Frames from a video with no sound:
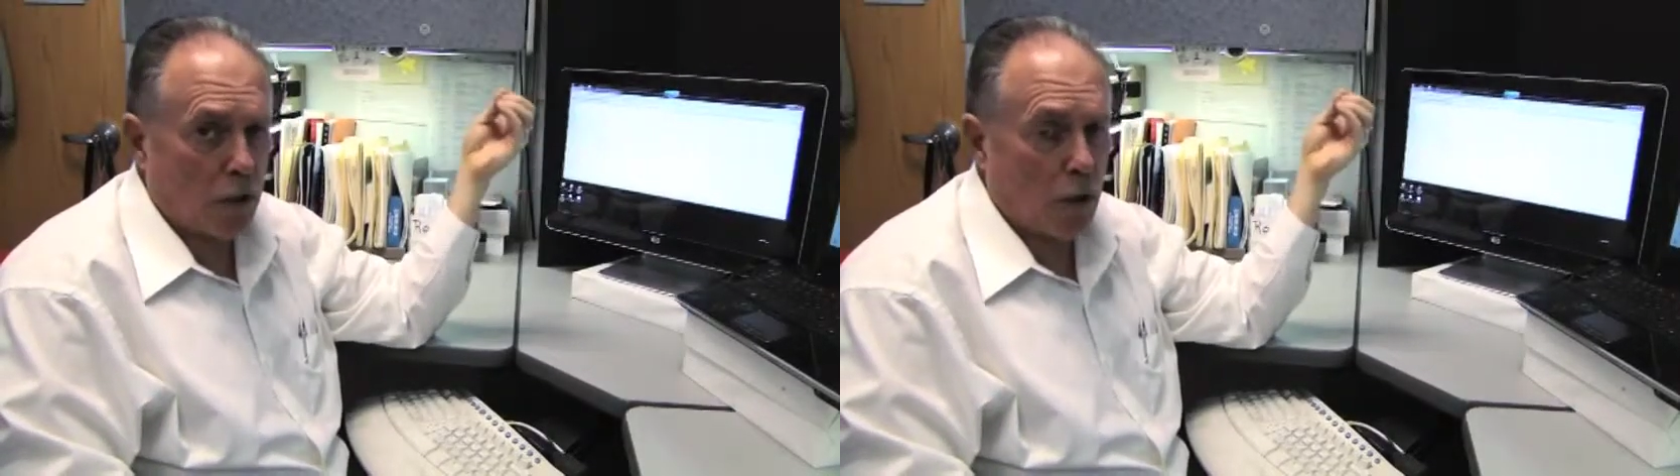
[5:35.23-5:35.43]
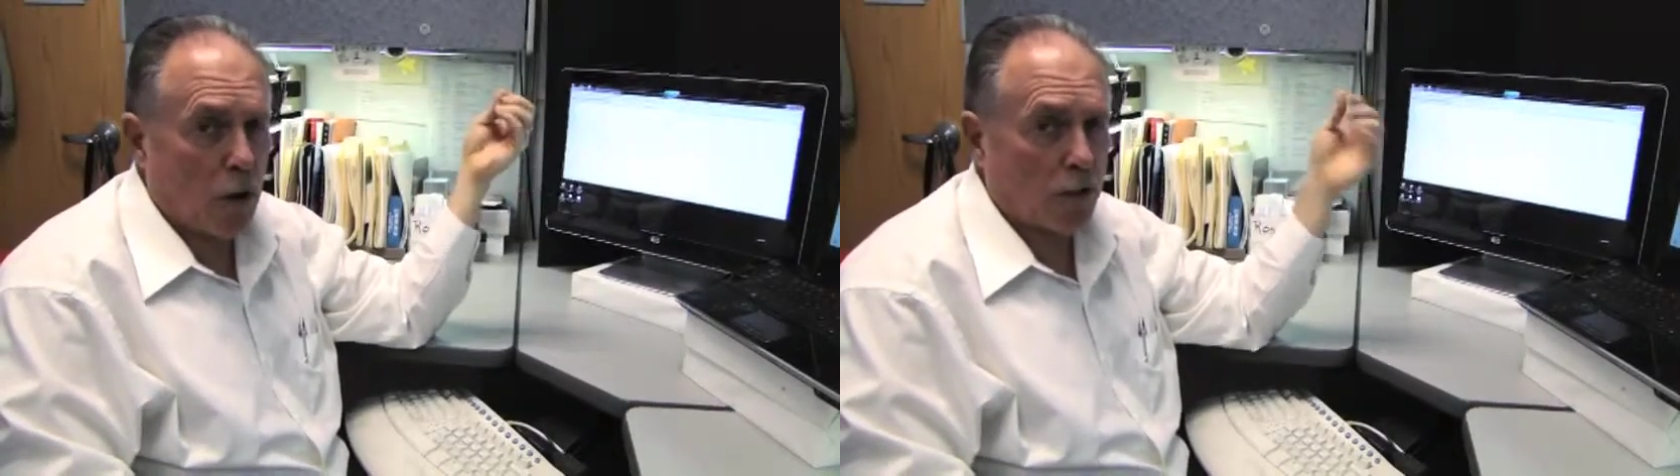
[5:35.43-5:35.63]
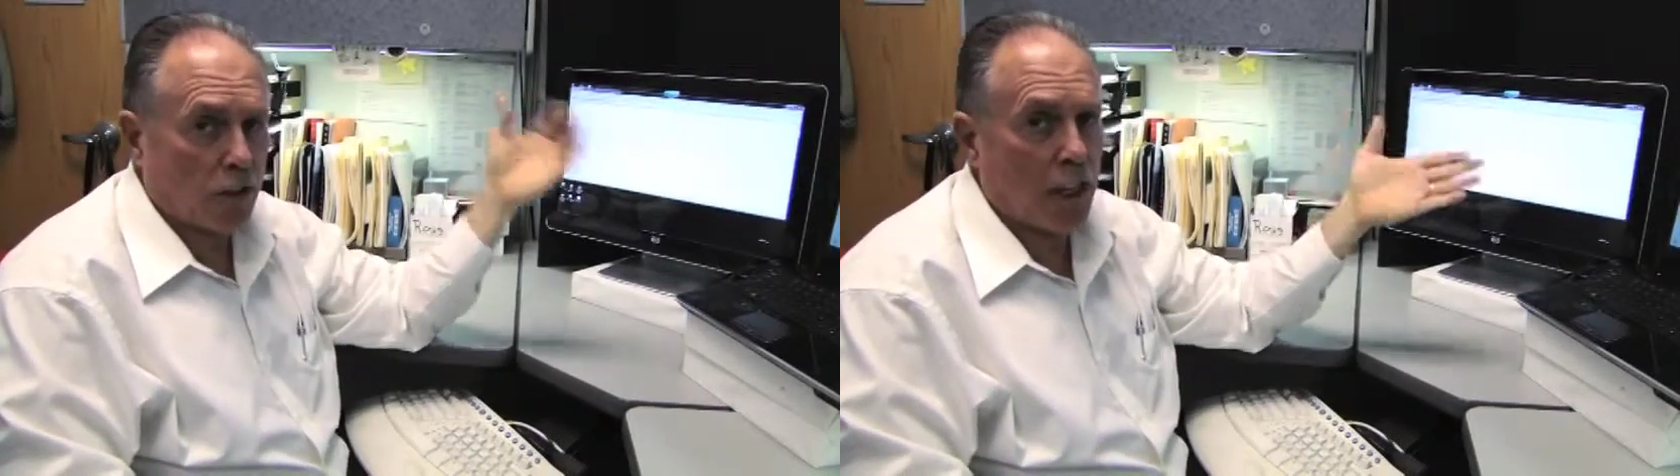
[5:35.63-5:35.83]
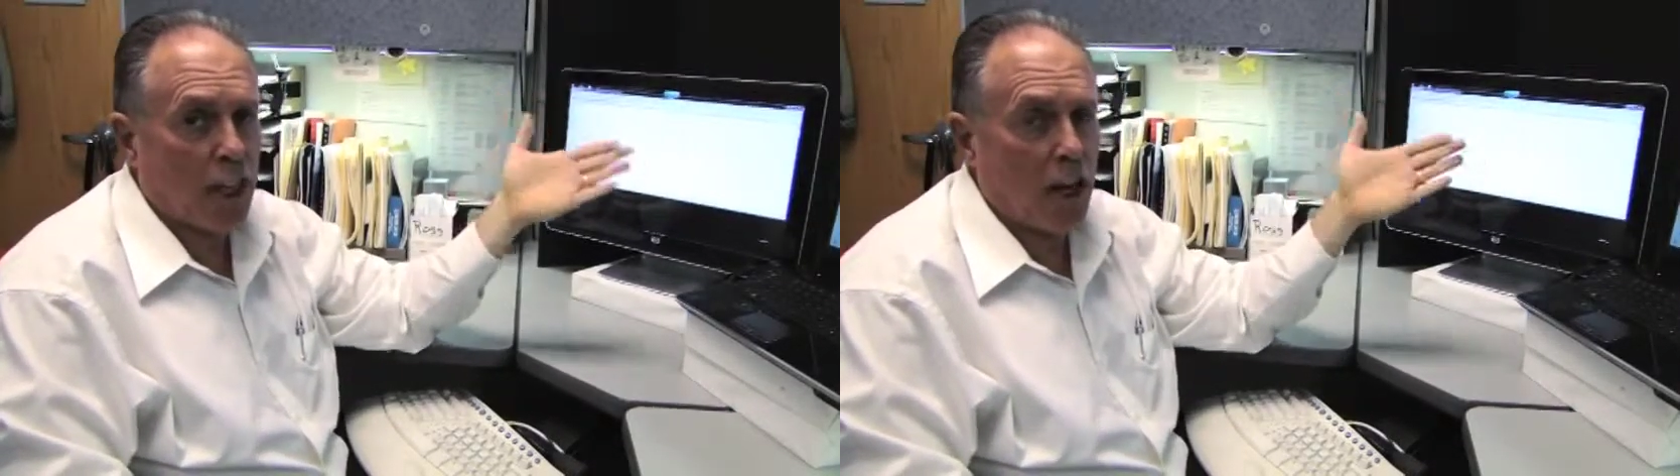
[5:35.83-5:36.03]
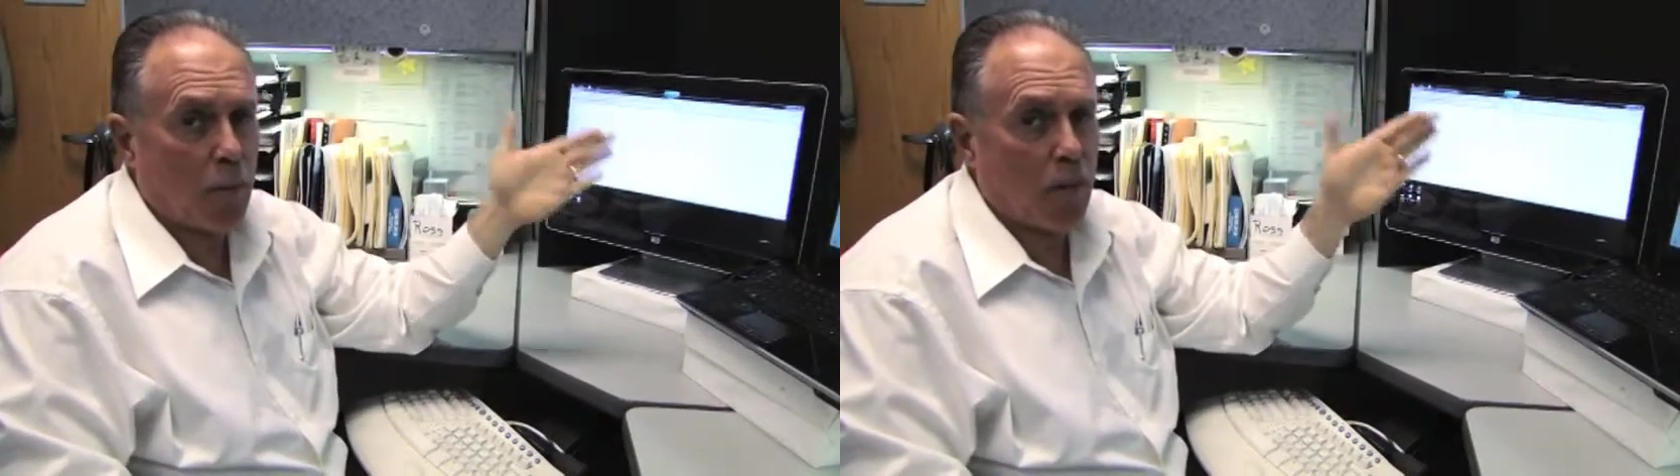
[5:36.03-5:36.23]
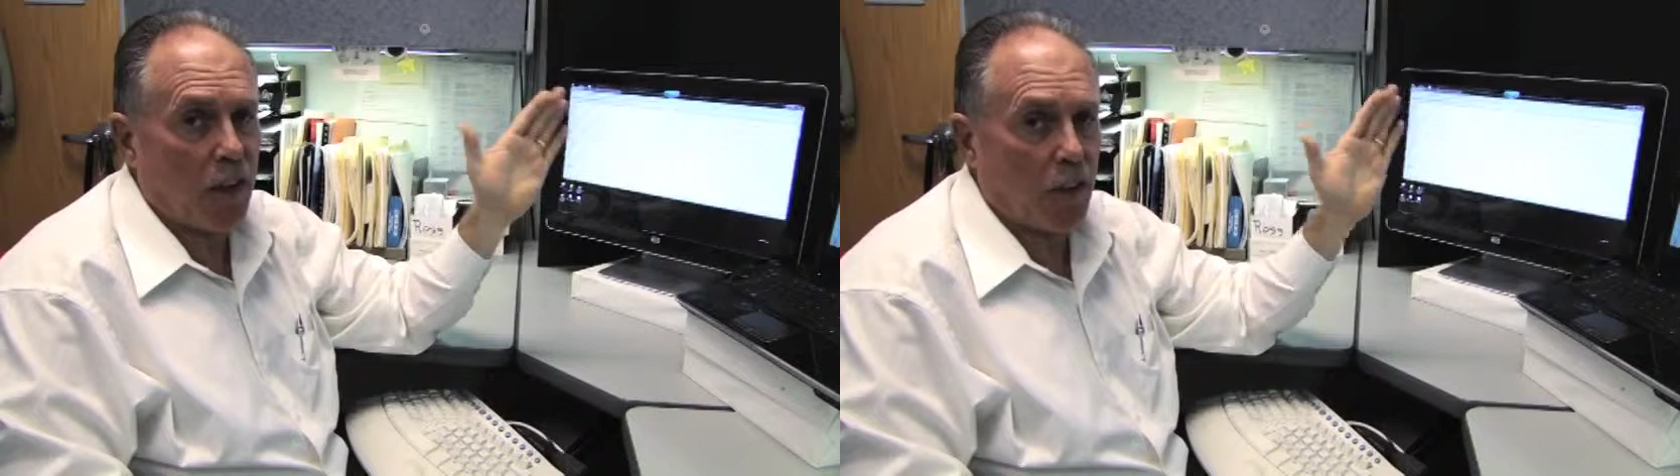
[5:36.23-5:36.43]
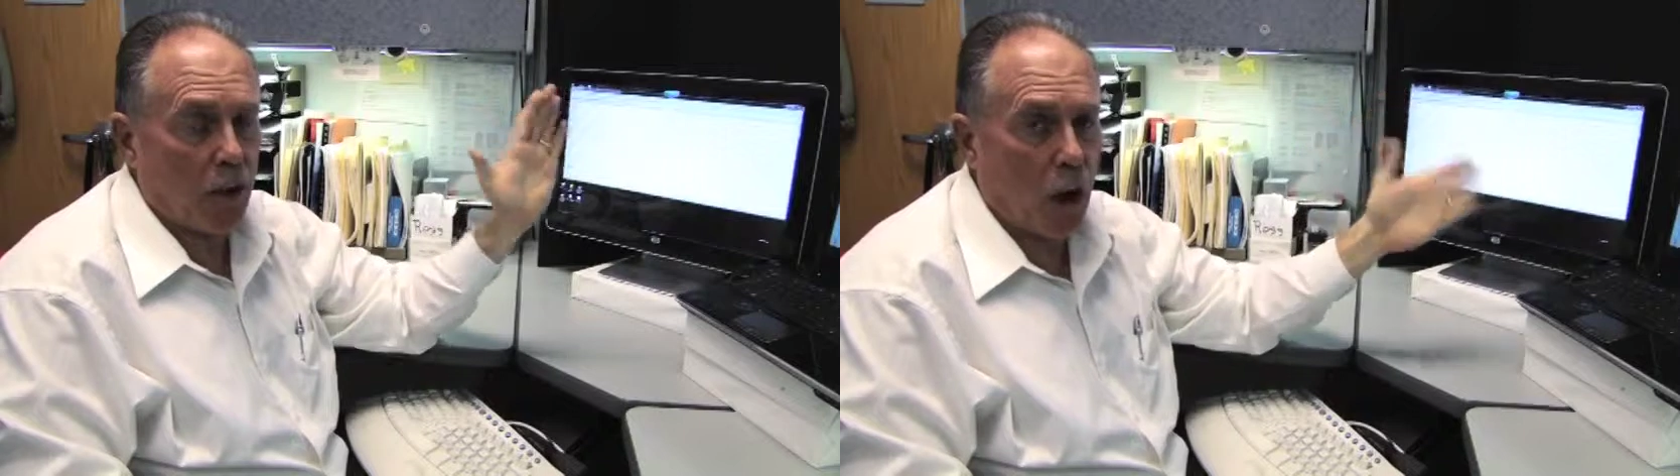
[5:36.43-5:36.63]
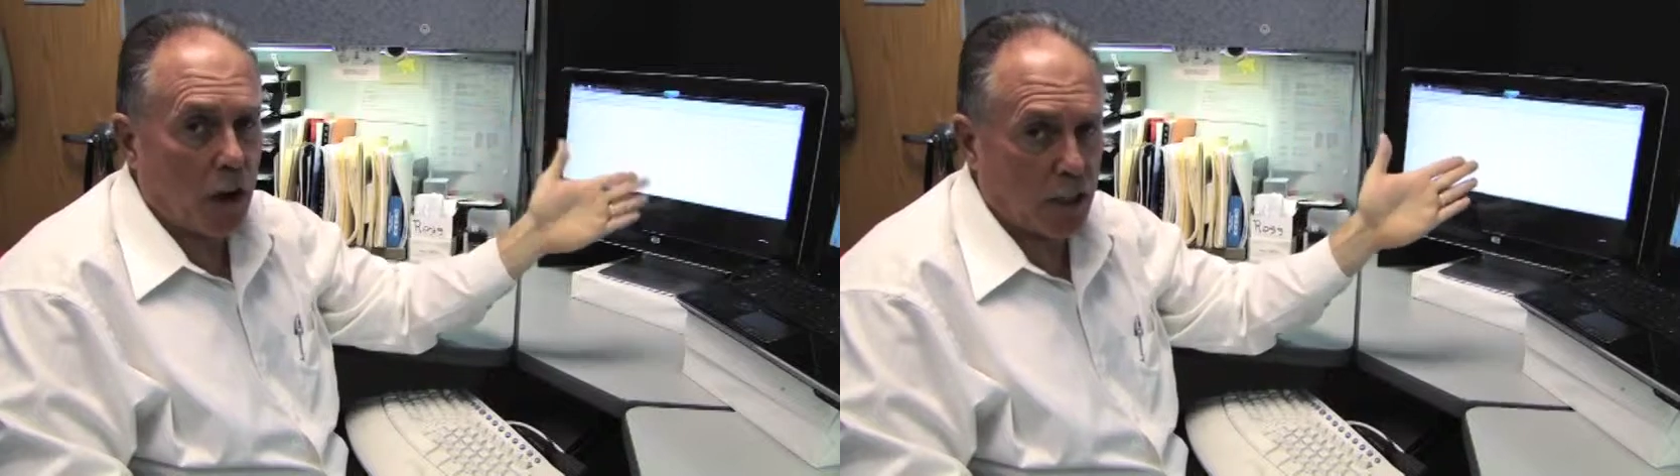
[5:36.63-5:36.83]
of setting up the
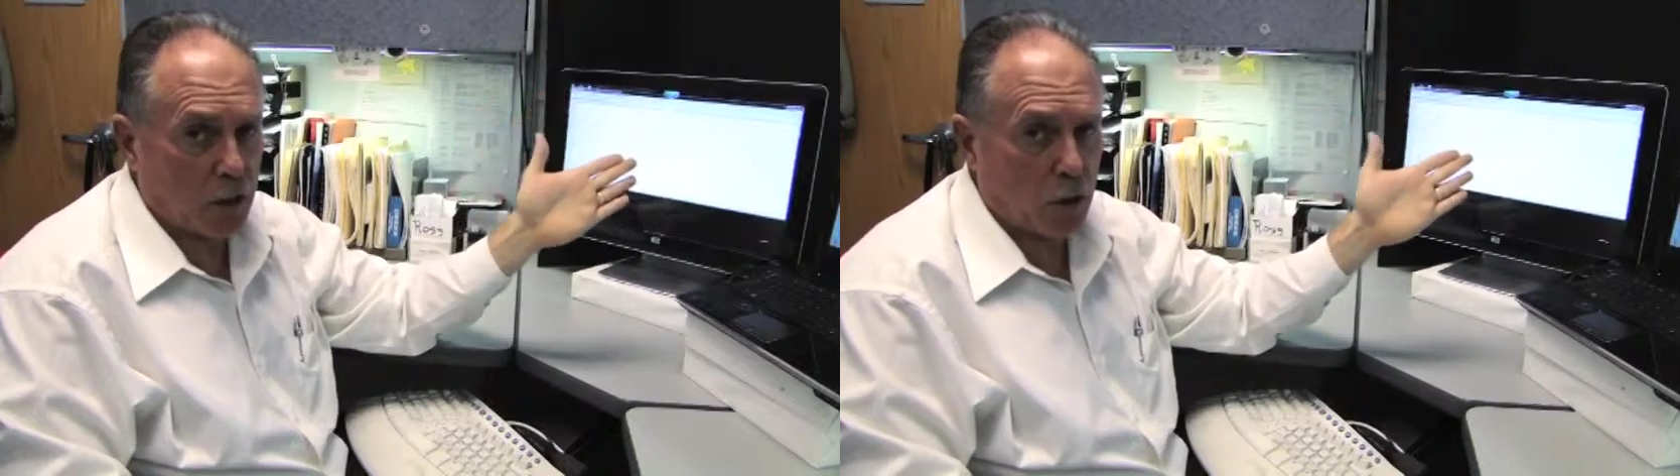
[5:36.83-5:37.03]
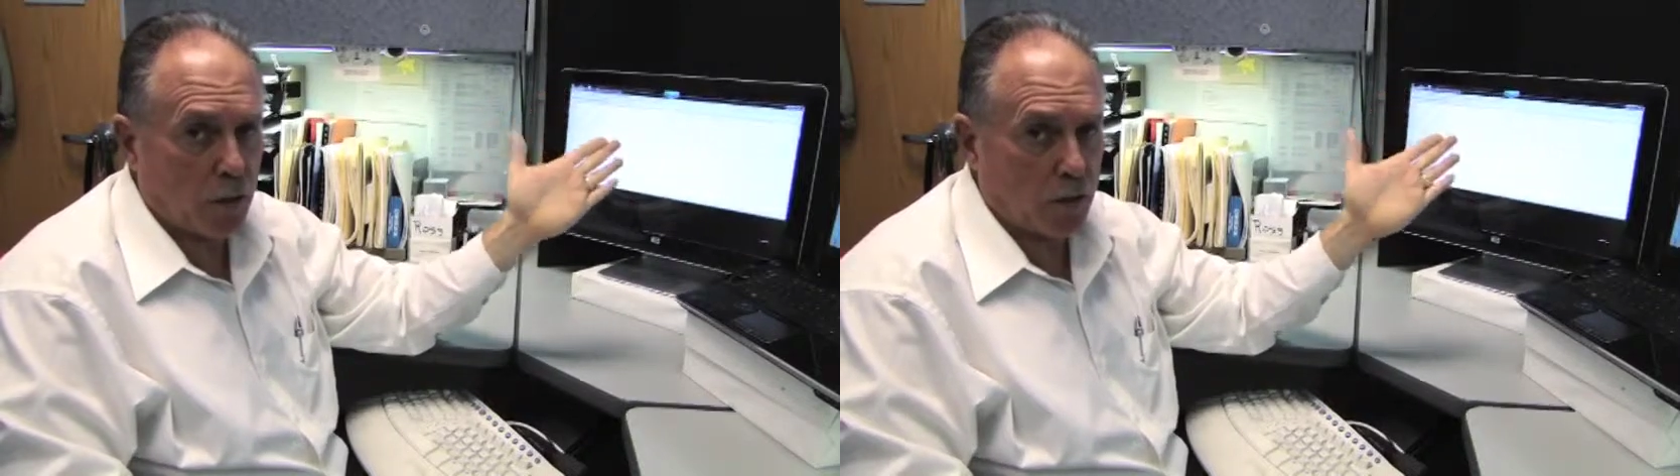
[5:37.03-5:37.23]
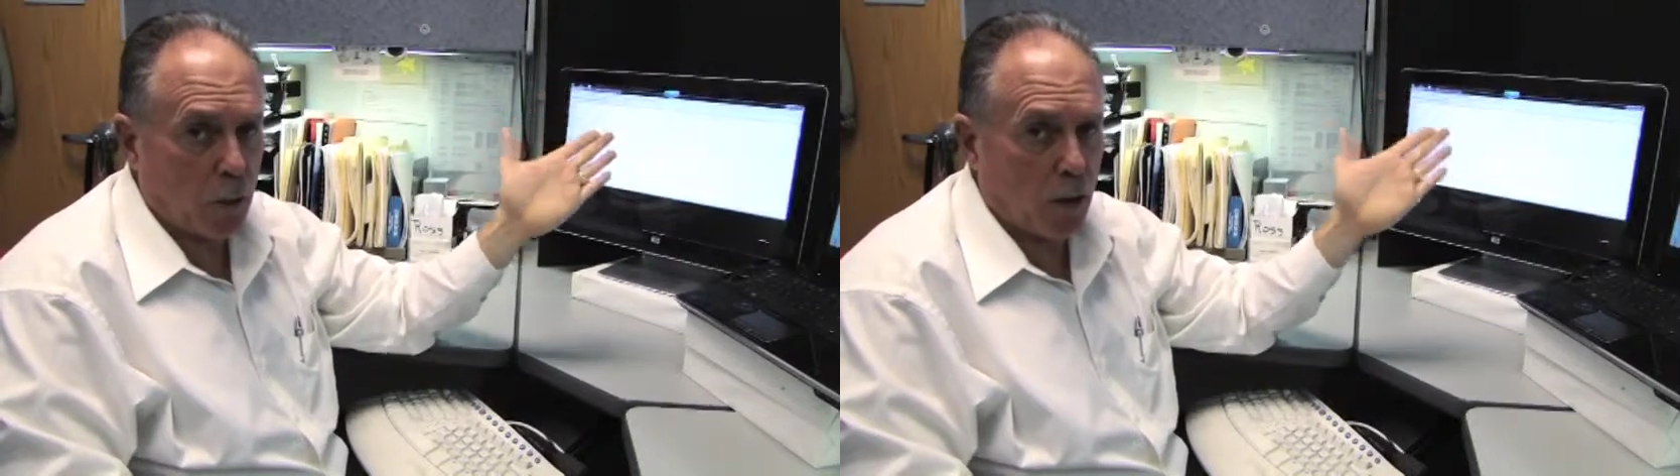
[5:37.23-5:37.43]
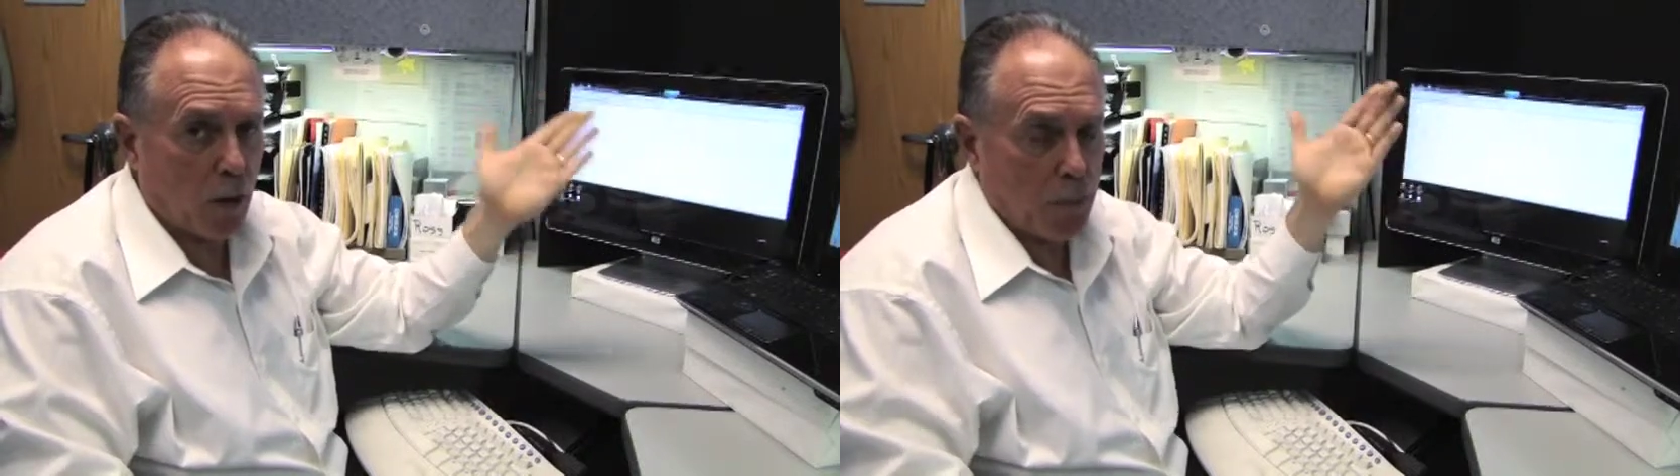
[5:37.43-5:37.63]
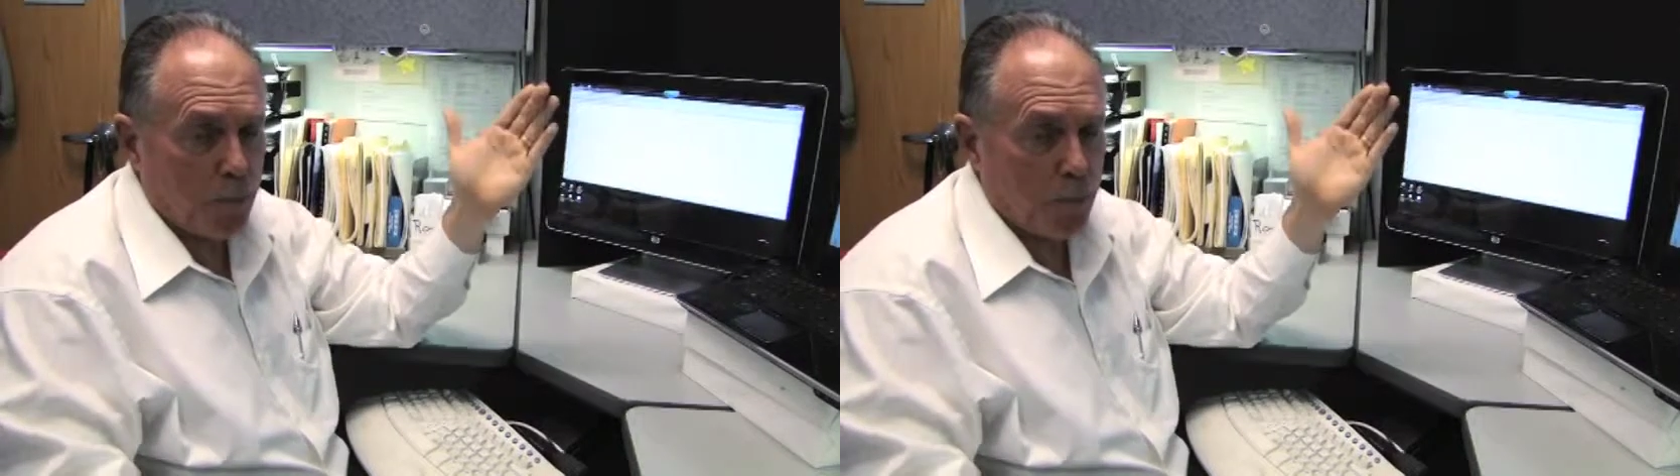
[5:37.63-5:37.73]
logging software,